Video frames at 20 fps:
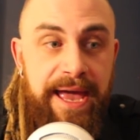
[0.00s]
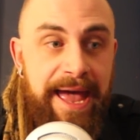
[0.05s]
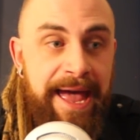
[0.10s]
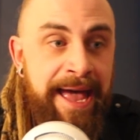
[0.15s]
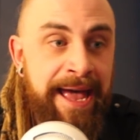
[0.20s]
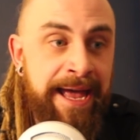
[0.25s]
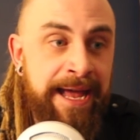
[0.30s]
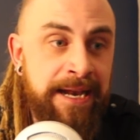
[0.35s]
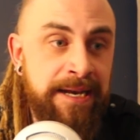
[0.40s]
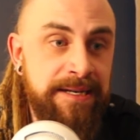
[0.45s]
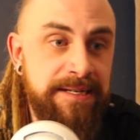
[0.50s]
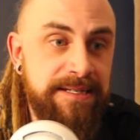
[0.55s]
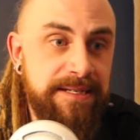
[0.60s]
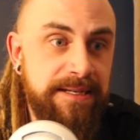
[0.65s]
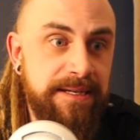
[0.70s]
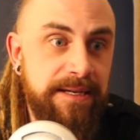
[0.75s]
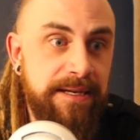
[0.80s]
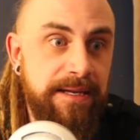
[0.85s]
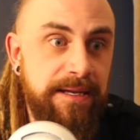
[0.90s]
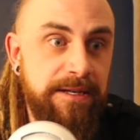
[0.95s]
And
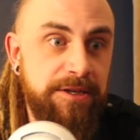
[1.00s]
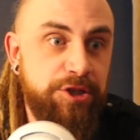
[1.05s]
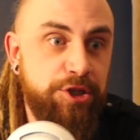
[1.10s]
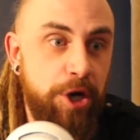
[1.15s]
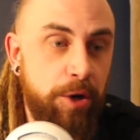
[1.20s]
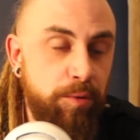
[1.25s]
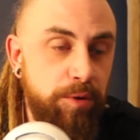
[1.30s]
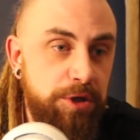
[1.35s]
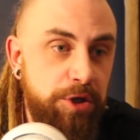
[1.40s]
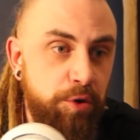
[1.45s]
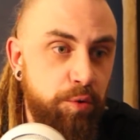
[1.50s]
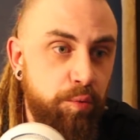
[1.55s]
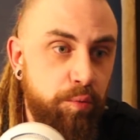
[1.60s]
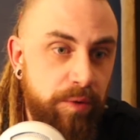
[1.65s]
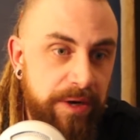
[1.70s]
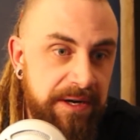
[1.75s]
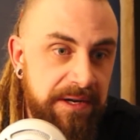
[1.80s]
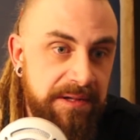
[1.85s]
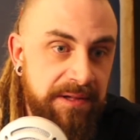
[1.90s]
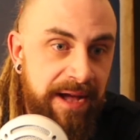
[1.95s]
don't you
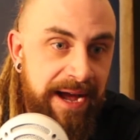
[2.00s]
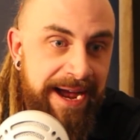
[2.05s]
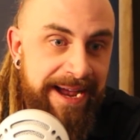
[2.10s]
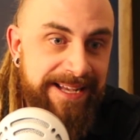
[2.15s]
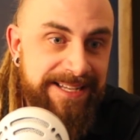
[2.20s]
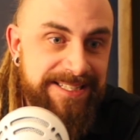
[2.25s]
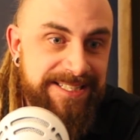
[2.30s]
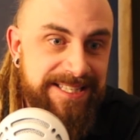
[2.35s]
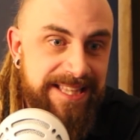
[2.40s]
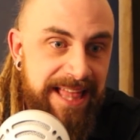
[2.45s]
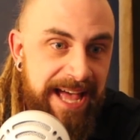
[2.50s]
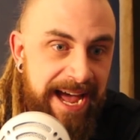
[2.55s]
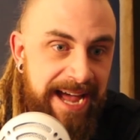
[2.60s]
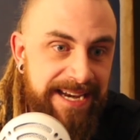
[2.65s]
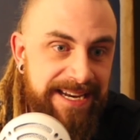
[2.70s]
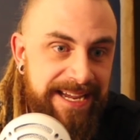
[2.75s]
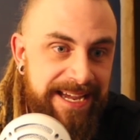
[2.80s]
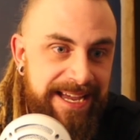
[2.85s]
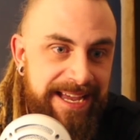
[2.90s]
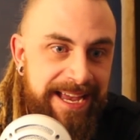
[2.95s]
realize
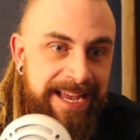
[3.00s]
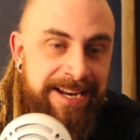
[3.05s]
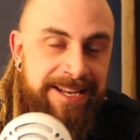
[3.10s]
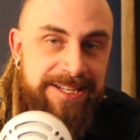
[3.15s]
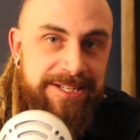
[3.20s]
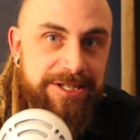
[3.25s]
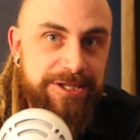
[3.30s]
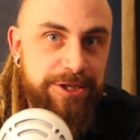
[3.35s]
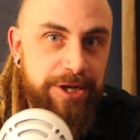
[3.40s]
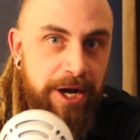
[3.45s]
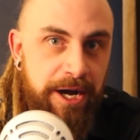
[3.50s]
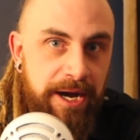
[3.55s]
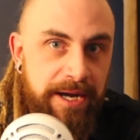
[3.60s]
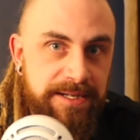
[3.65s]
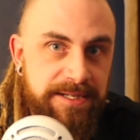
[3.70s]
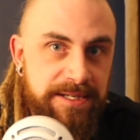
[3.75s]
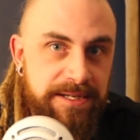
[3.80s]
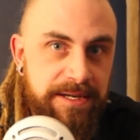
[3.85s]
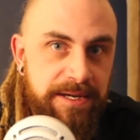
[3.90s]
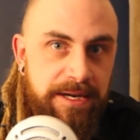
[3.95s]
that it is
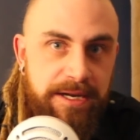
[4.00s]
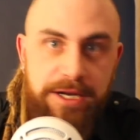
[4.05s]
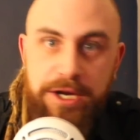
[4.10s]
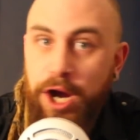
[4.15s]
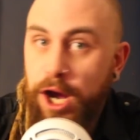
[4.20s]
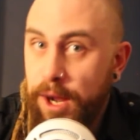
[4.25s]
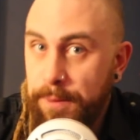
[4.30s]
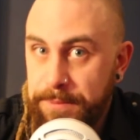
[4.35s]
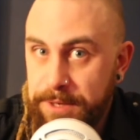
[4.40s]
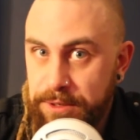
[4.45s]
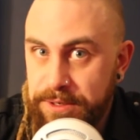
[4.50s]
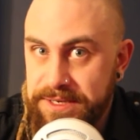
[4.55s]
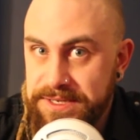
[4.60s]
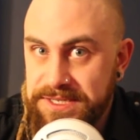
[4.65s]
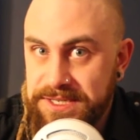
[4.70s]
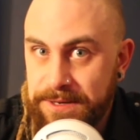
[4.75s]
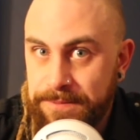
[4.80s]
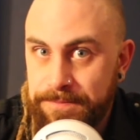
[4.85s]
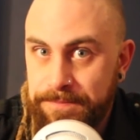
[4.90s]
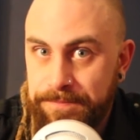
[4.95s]
not
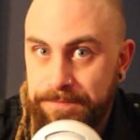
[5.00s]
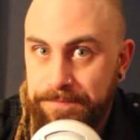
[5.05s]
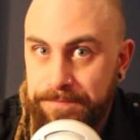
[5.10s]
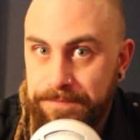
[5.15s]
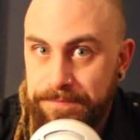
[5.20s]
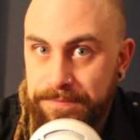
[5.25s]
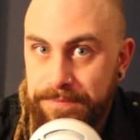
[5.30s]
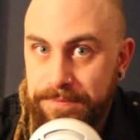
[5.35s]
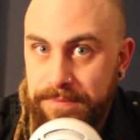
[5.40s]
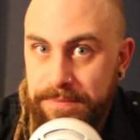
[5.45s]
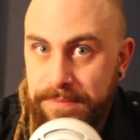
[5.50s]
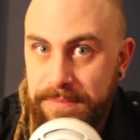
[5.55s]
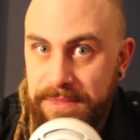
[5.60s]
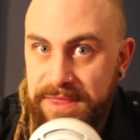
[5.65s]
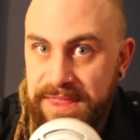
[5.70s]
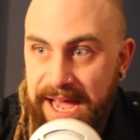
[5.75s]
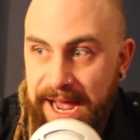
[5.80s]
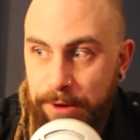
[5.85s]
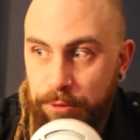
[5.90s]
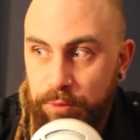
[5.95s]
communism
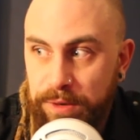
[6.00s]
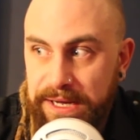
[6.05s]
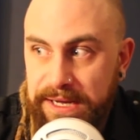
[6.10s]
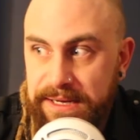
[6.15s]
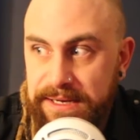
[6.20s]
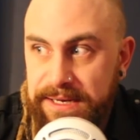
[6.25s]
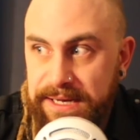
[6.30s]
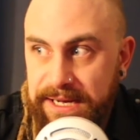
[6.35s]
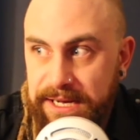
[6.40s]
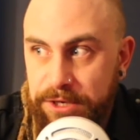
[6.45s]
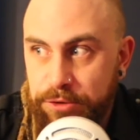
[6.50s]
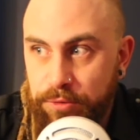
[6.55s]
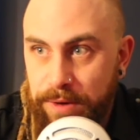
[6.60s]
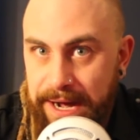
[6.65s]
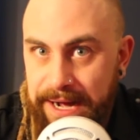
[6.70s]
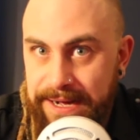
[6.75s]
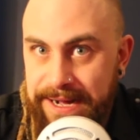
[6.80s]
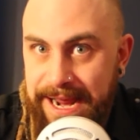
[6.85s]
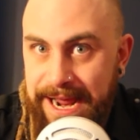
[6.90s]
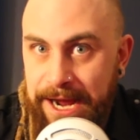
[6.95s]
that we need
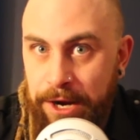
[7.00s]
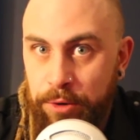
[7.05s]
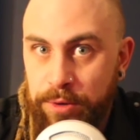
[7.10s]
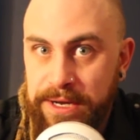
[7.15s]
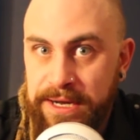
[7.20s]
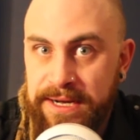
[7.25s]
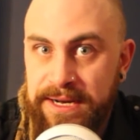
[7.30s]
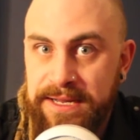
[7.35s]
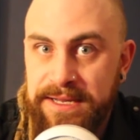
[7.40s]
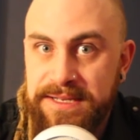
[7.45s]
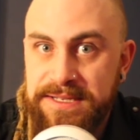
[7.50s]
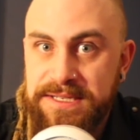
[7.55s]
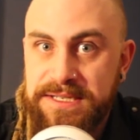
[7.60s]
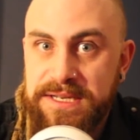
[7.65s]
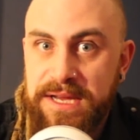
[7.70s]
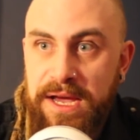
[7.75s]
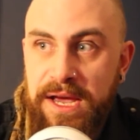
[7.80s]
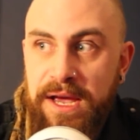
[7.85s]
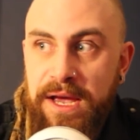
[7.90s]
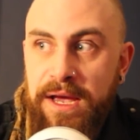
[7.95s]
right now. It
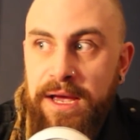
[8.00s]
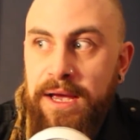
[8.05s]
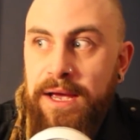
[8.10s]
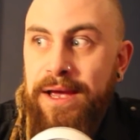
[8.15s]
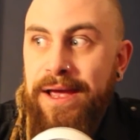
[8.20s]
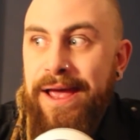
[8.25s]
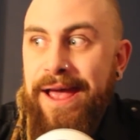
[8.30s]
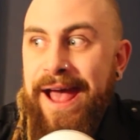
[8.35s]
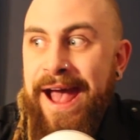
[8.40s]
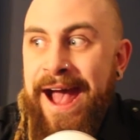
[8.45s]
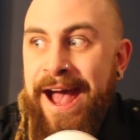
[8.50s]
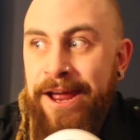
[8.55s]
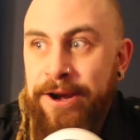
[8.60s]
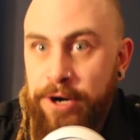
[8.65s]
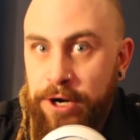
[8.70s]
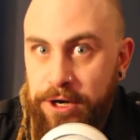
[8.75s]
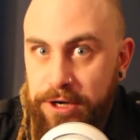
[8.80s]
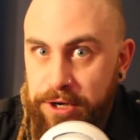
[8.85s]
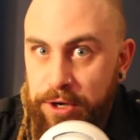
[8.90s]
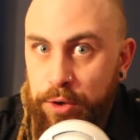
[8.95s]
is
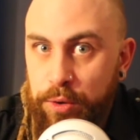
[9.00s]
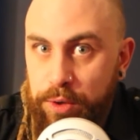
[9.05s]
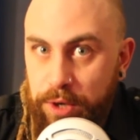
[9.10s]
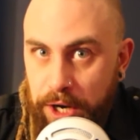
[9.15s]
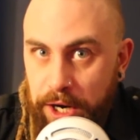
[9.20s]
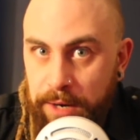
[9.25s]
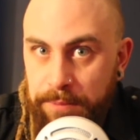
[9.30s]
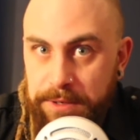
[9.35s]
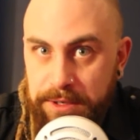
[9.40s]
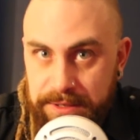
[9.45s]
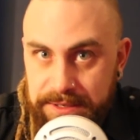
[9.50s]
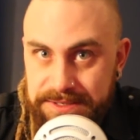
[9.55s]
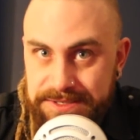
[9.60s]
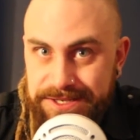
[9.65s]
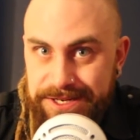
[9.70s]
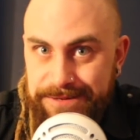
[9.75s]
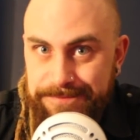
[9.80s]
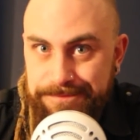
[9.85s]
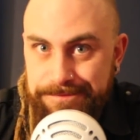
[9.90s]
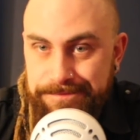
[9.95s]
anarcho
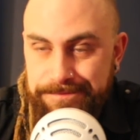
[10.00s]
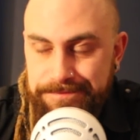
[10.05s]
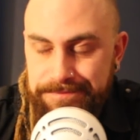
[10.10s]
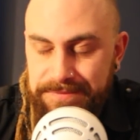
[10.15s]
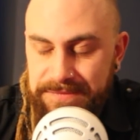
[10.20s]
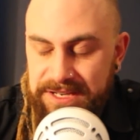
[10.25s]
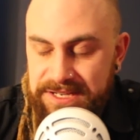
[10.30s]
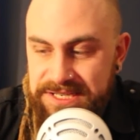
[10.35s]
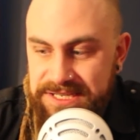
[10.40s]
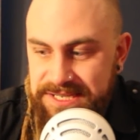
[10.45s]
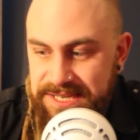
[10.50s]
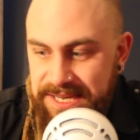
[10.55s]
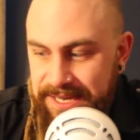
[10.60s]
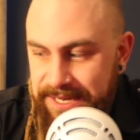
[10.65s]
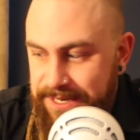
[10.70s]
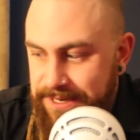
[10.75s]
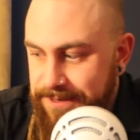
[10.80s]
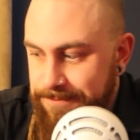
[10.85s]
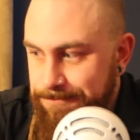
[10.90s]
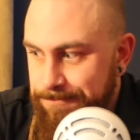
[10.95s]
communism. You
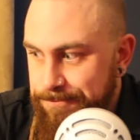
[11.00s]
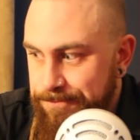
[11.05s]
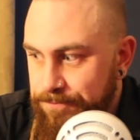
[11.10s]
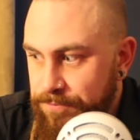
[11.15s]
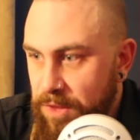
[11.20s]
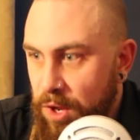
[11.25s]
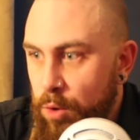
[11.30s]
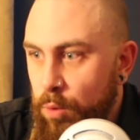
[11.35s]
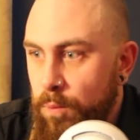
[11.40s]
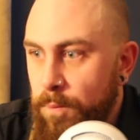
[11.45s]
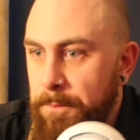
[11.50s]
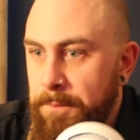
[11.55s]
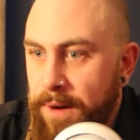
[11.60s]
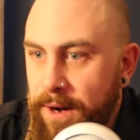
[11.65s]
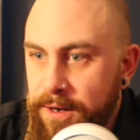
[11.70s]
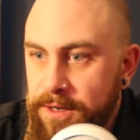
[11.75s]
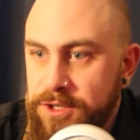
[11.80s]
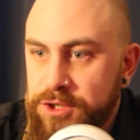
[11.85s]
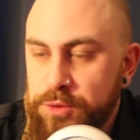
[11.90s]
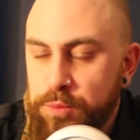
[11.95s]
see,
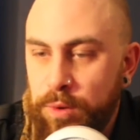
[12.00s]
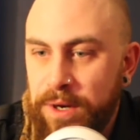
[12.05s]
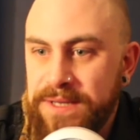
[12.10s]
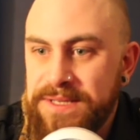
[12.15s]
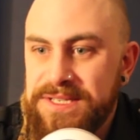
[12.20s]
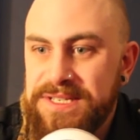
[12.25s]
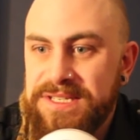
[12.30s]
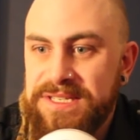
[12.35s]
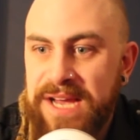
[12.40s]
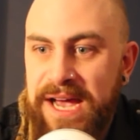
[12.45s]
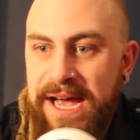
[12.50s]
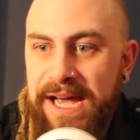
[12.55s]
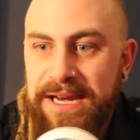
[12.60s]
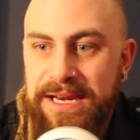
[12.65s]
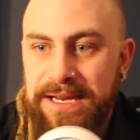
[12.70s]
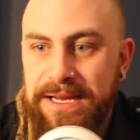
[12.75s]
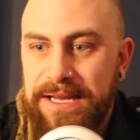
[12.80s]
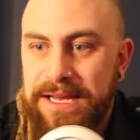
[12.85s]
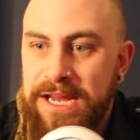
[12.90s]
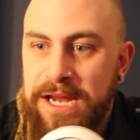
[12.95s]
Marx once
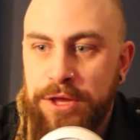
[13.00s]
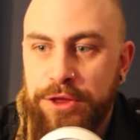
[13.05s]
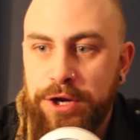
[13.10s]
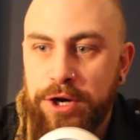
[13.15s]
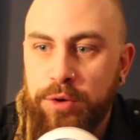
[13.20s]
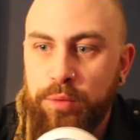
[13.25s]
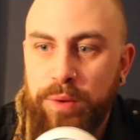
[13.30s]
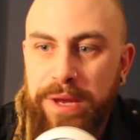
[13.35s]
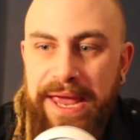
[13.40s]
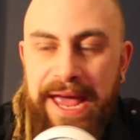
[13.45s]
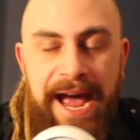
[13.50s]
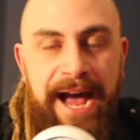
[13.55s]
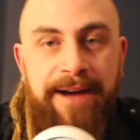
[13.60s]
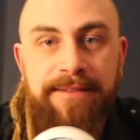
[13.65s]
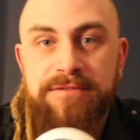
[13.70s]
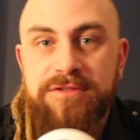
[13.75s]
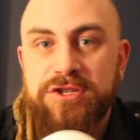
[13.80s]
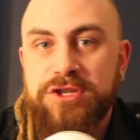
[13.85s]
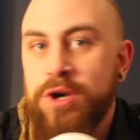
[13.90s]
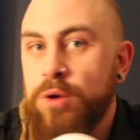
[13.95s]
said either we
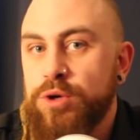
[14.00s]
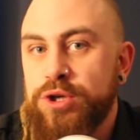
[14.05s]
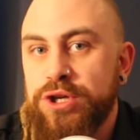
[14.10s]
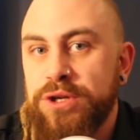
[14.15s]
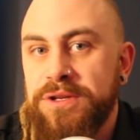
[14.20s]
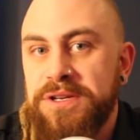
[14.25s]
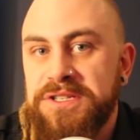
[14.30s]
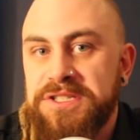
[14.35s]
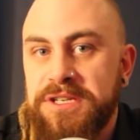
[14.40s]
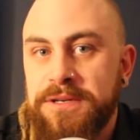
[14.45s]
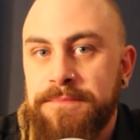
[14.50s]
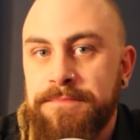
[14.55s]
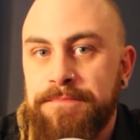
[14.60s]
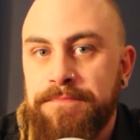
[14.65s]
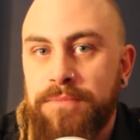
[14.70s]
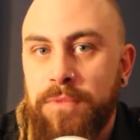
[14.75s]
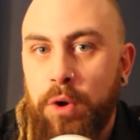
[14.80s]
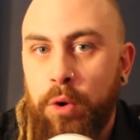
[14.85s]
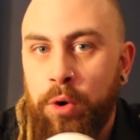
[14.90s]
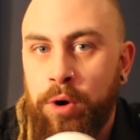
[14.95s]
have
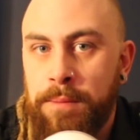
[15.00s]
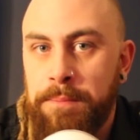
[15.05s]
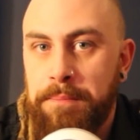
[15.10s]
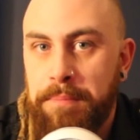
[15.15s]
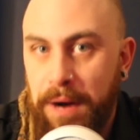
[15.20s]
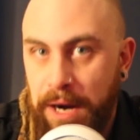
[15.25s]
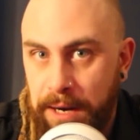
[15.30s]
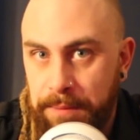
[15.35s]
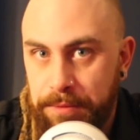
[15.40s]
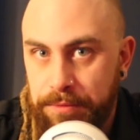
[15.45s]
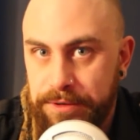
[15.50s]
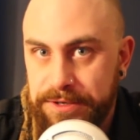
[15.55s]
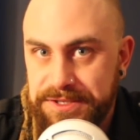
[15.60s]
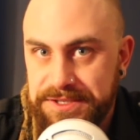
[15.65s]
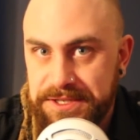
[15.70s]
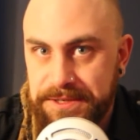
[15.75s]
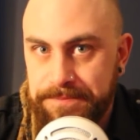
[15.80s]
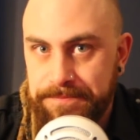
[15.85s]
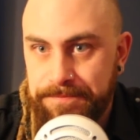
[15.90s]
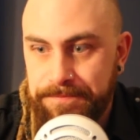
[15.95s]
socialism or
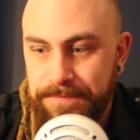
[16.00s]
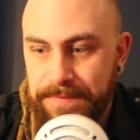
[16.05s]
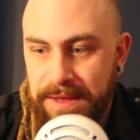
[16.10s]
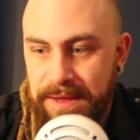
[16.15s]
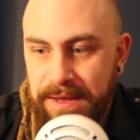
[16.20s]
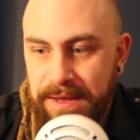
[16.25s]
barbarism.